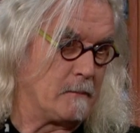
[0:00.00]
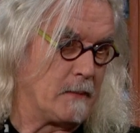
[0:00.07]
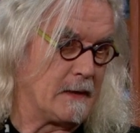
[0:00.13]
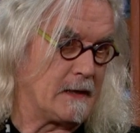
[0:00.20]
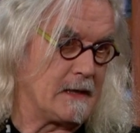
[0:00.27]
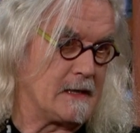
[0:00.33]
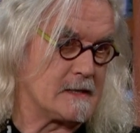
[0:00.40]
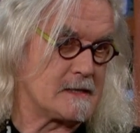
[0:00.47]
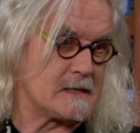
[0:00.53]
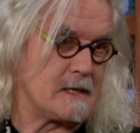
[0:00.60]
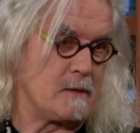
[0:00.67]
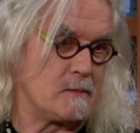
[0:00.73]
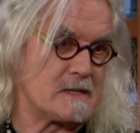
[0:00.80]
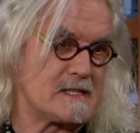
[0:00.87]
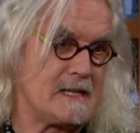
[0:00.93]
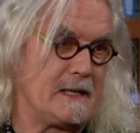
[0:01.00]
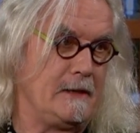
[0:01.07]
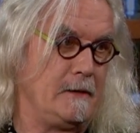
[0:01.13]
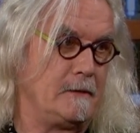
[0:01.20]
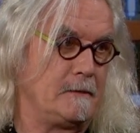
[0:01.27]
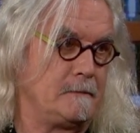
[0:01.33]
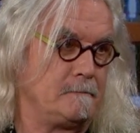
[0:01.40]
but he was
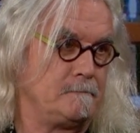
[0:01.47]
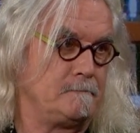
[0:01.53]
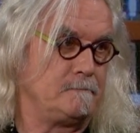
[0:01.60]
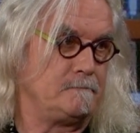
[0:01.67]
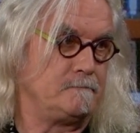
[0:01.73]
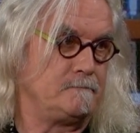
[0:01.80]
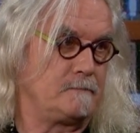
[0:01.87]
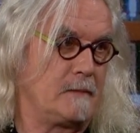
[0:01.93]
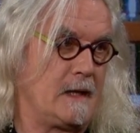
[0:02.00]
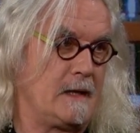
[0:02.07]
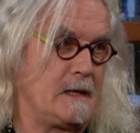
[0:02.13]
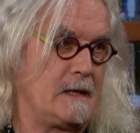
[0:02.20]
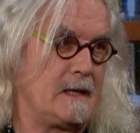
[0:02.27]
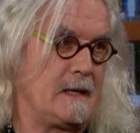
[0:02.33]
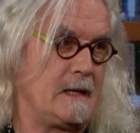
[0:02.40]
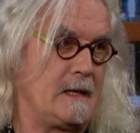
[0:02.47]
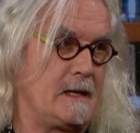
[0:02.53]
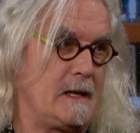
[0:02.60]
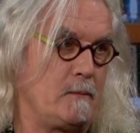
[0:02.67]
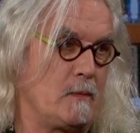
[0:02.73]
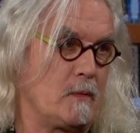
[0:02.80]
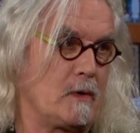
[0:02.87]
ill. And
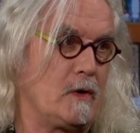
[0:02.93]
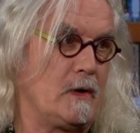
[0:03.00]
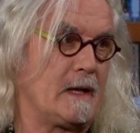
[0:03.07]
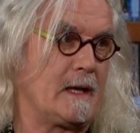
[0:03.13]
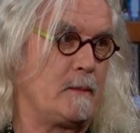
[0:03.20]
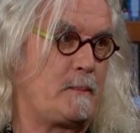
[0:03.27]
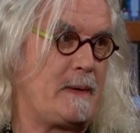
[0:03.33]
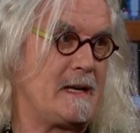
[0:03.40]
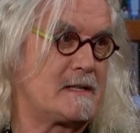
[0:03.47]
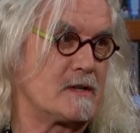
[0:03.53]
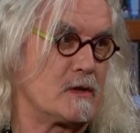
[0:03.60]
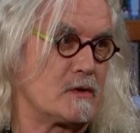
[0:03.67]
then we were going to get Peter